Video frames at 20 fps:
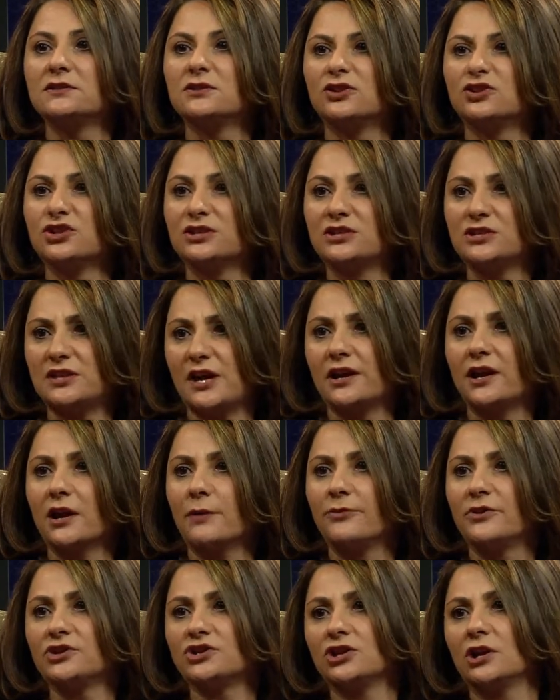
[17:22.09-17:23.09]
such as setting up
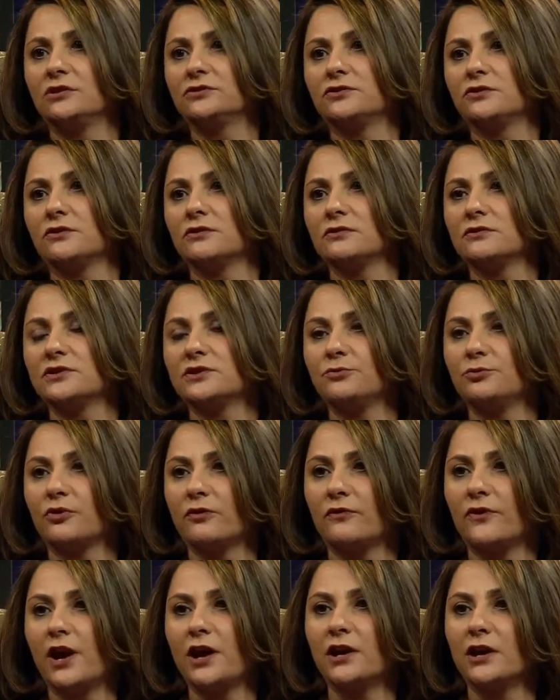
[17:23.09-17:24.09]
the shelters and
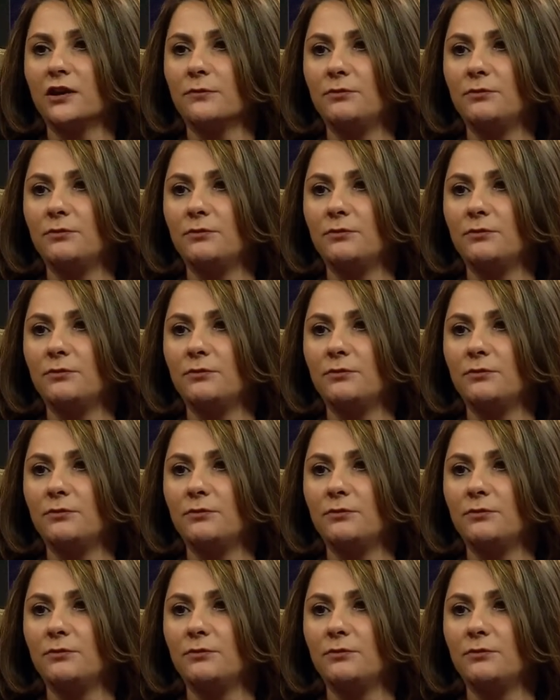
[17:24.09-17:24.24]
providing